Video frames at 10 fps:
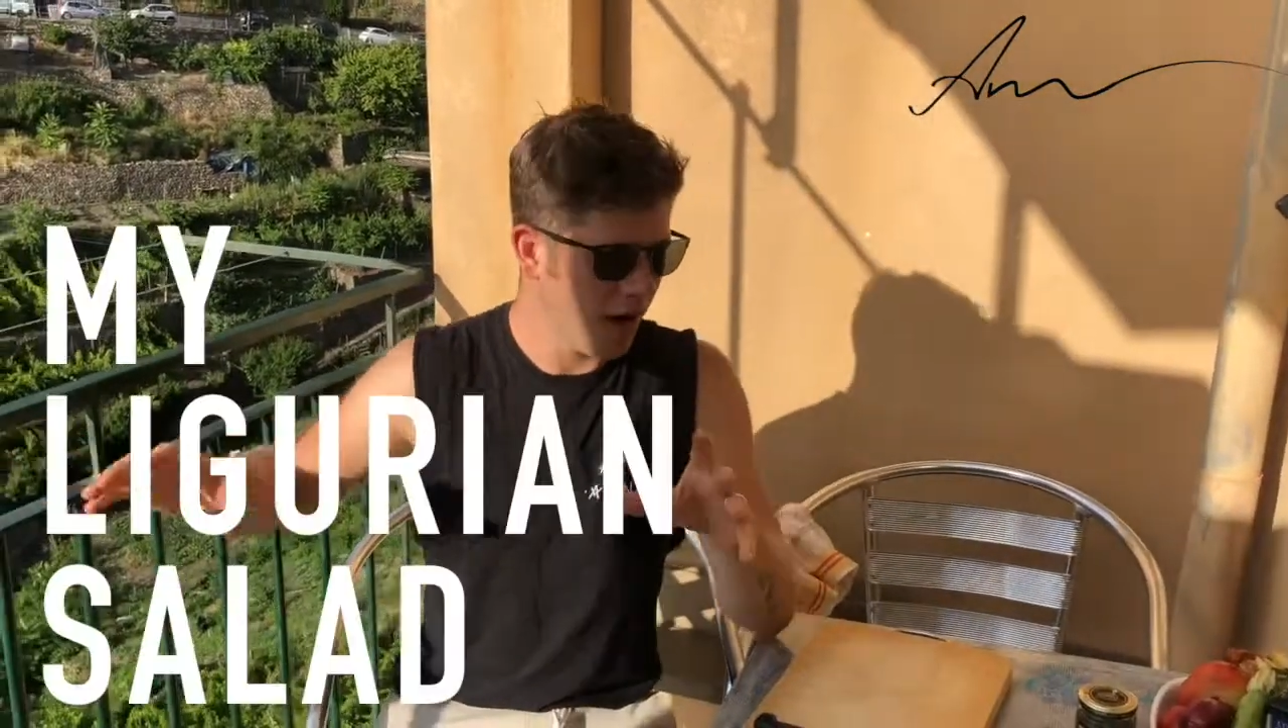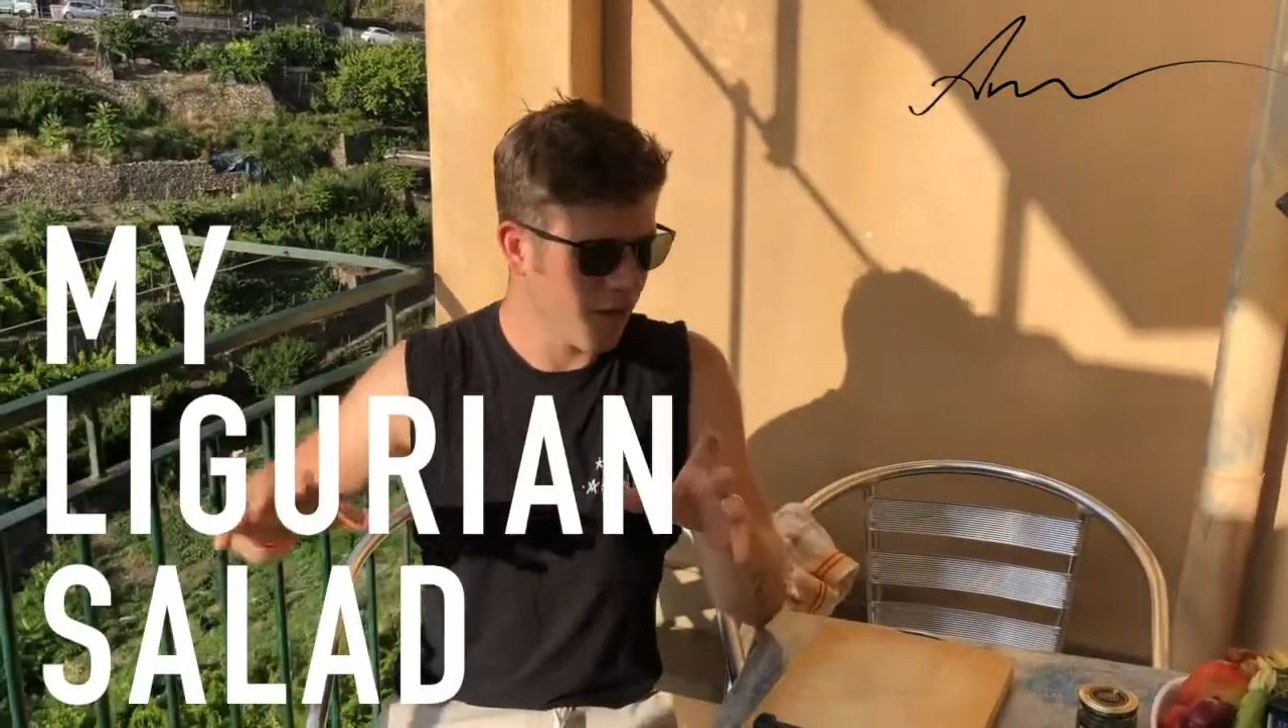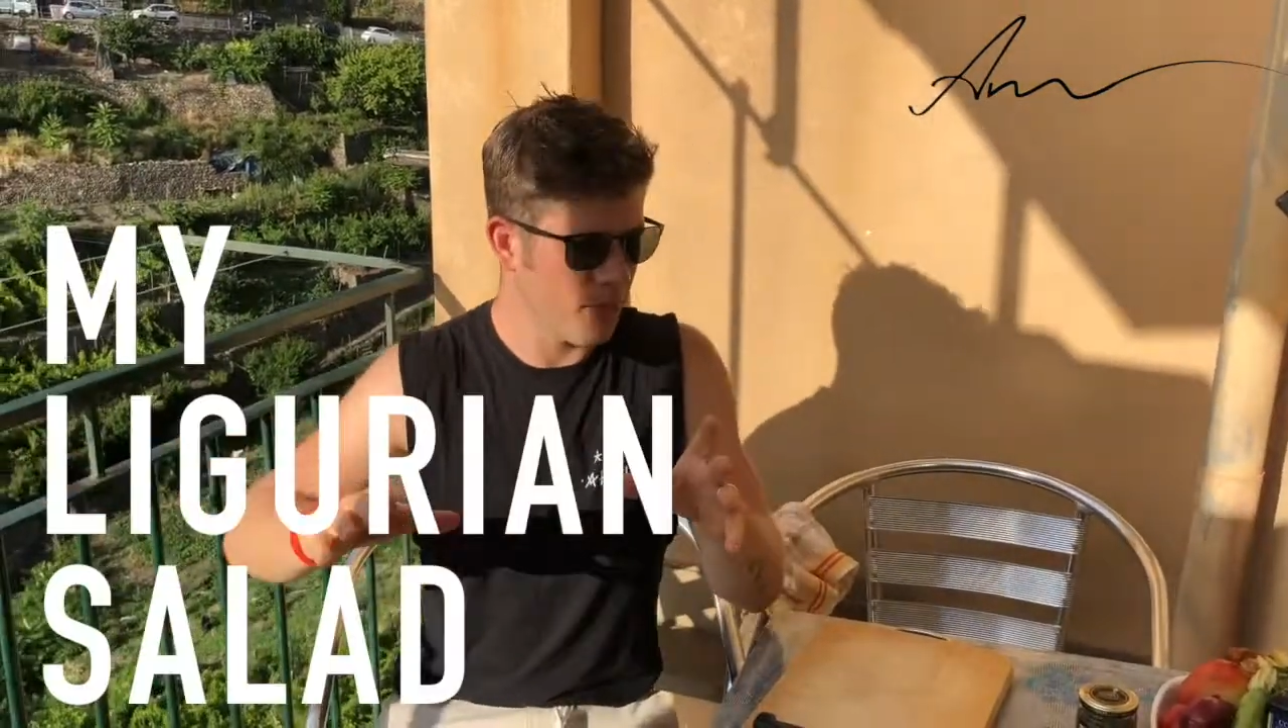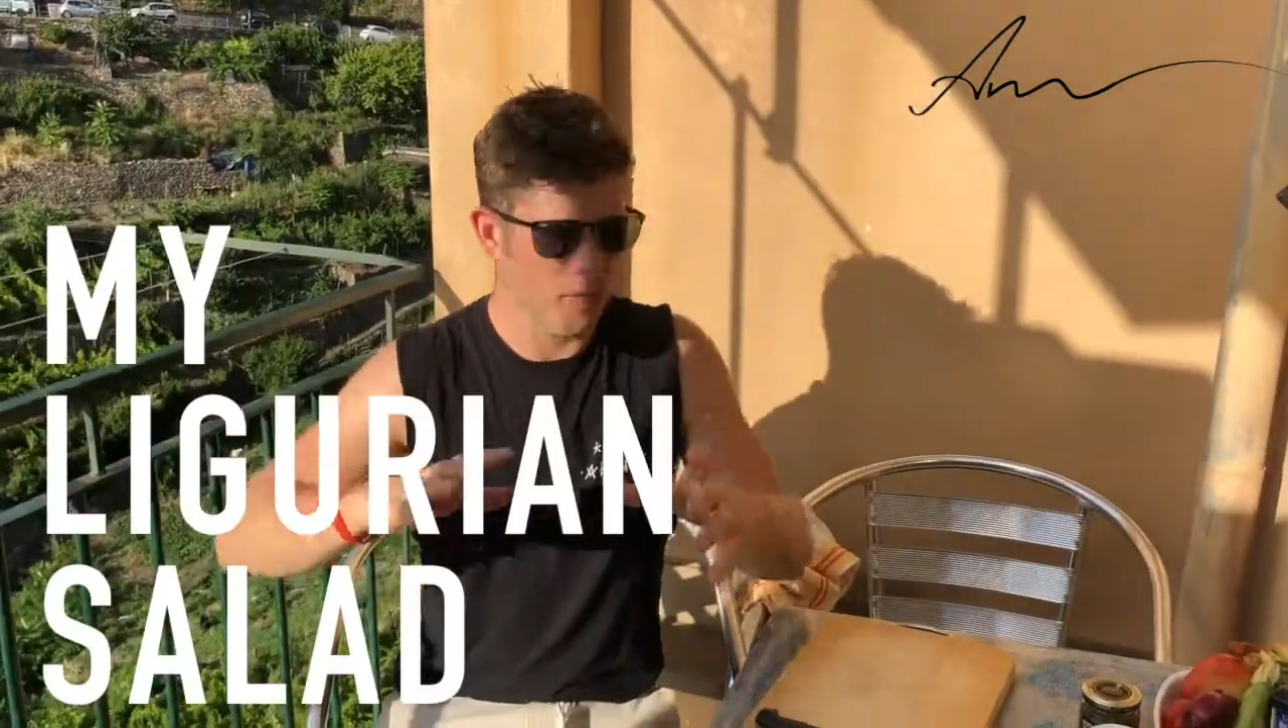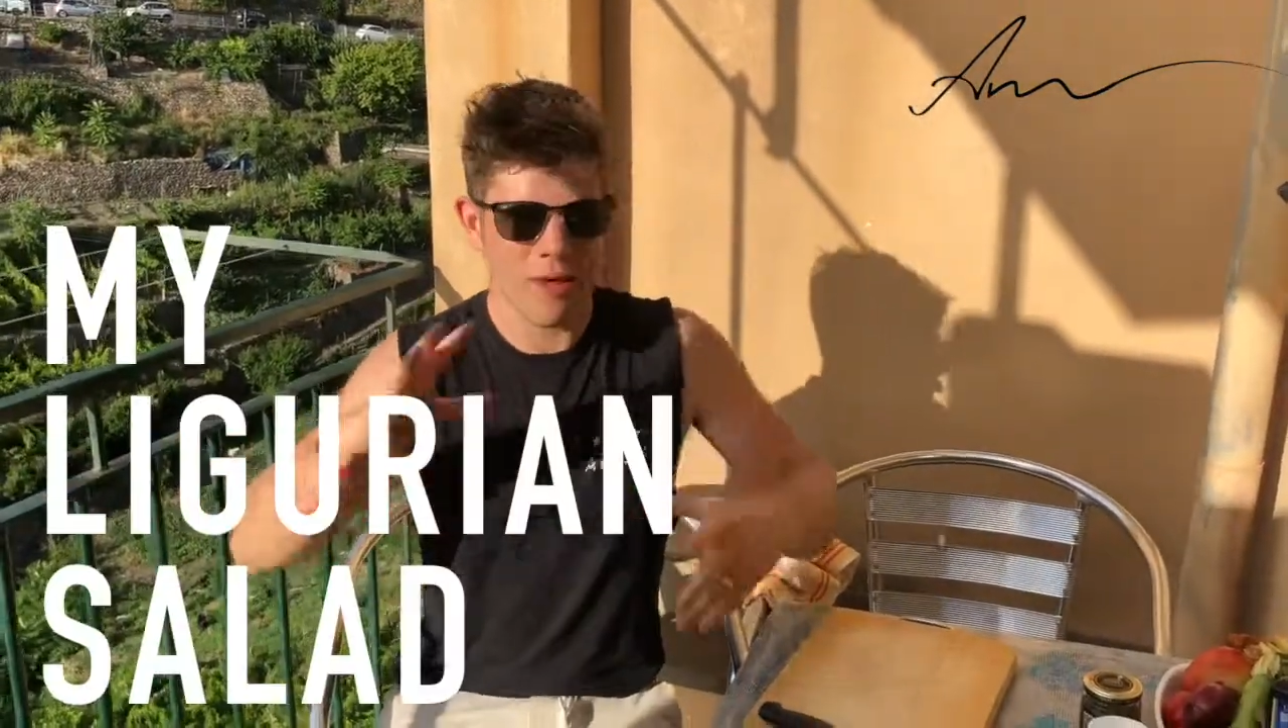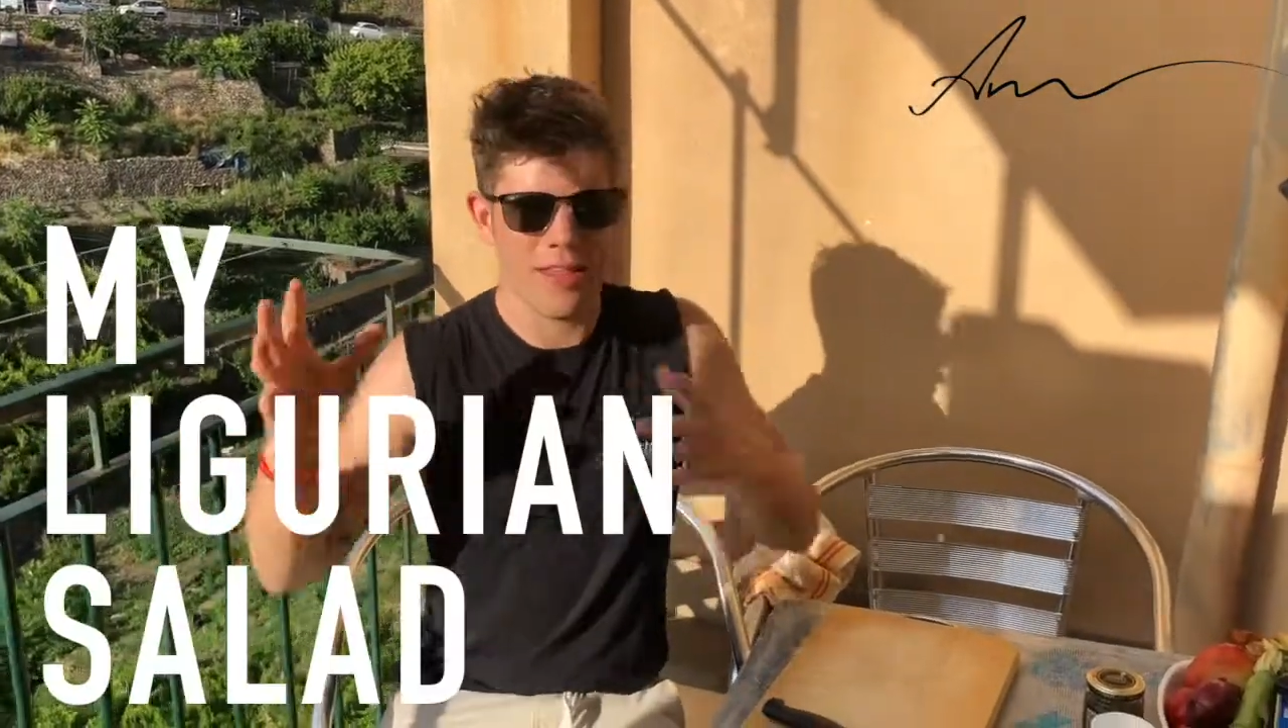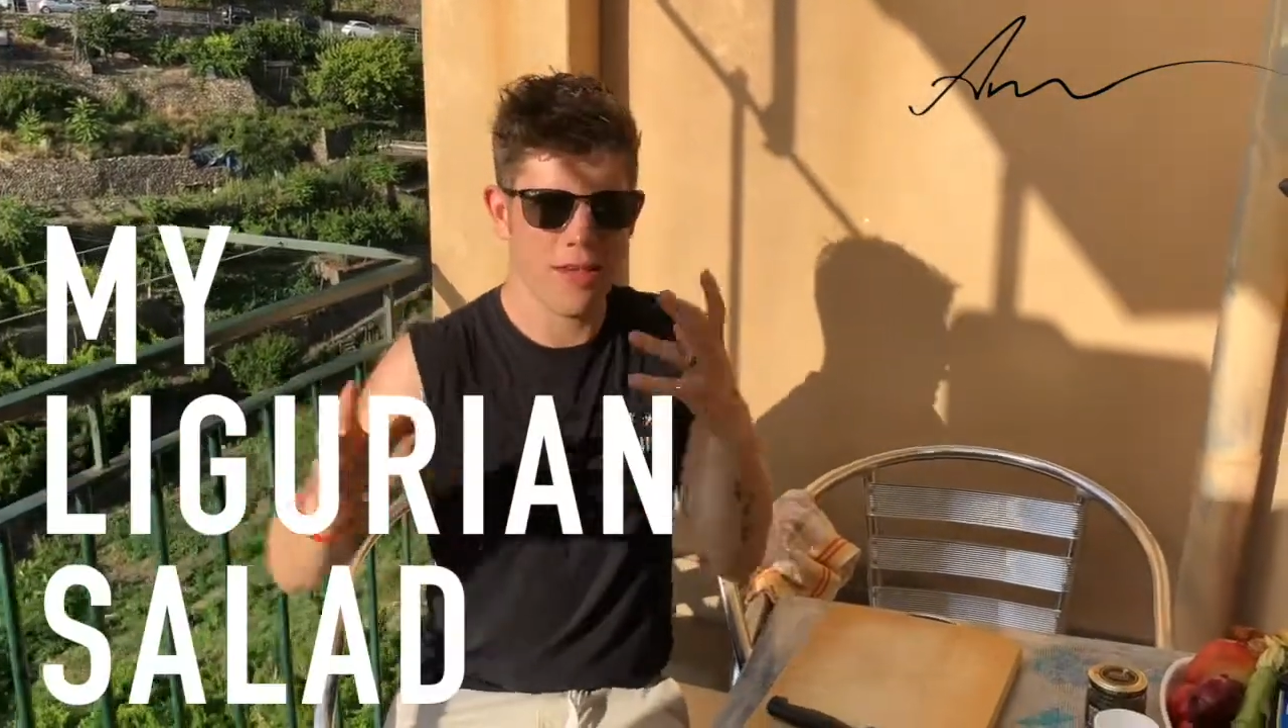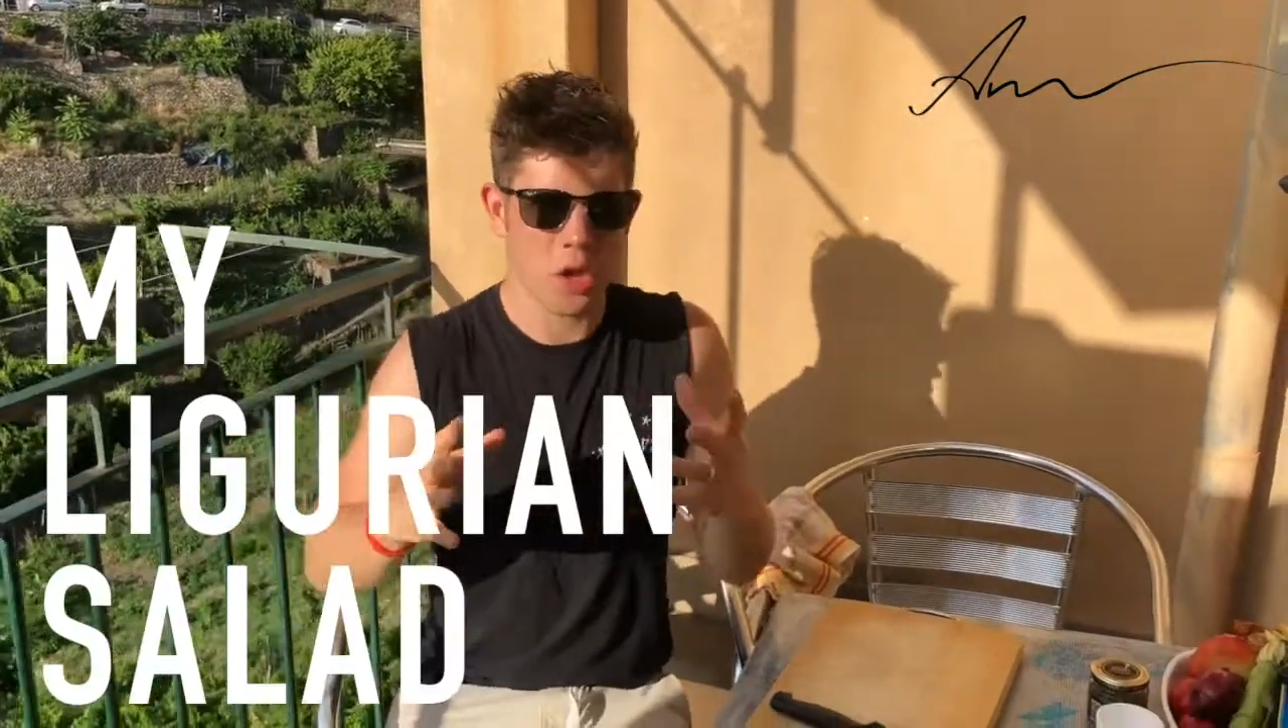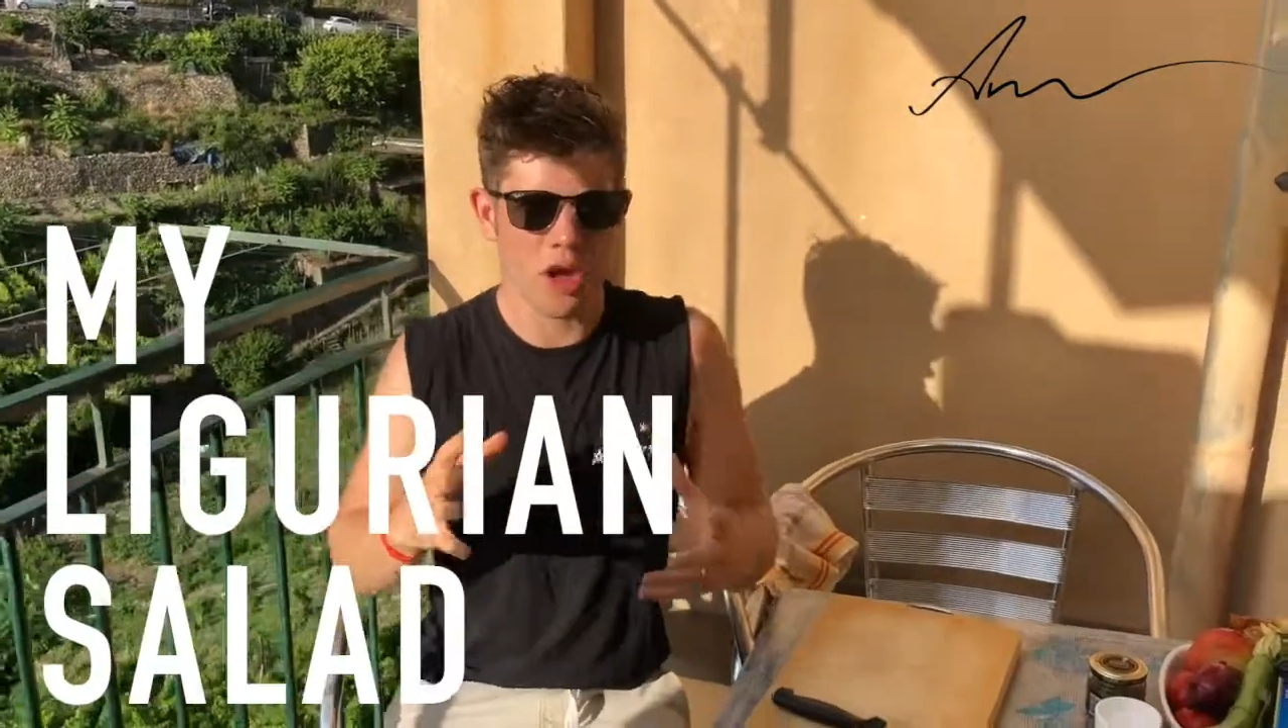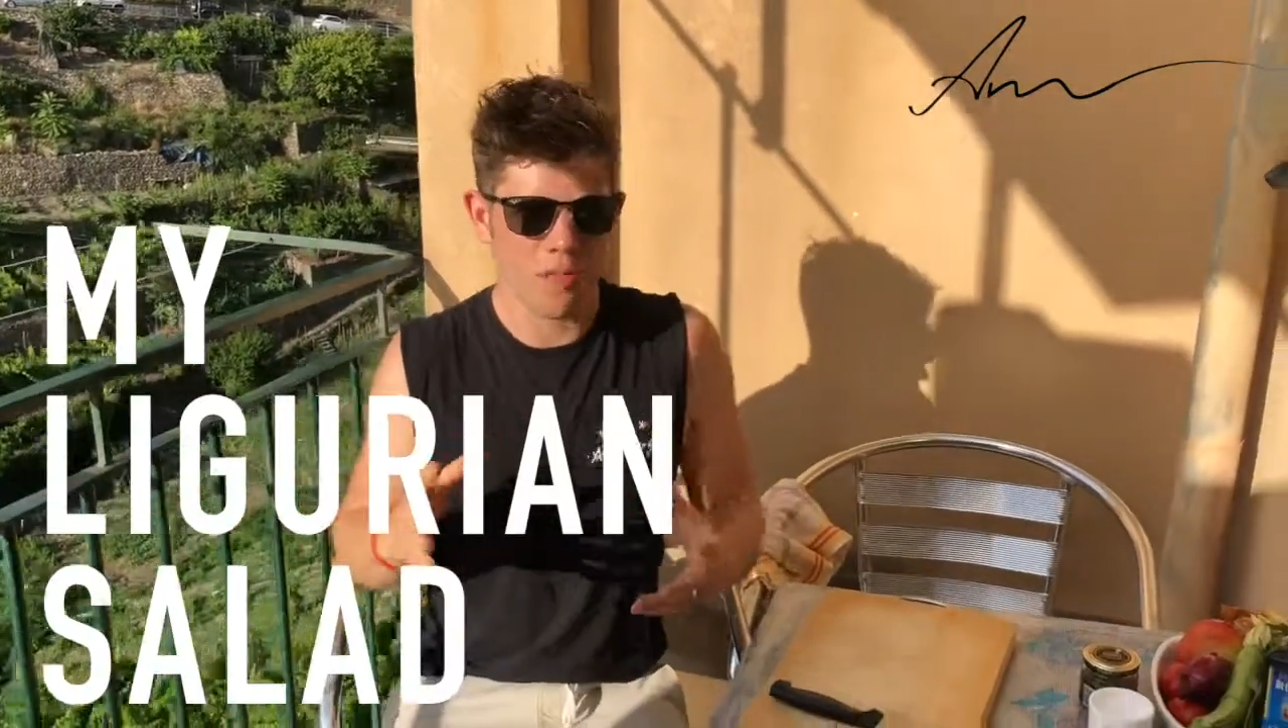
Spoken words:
from the research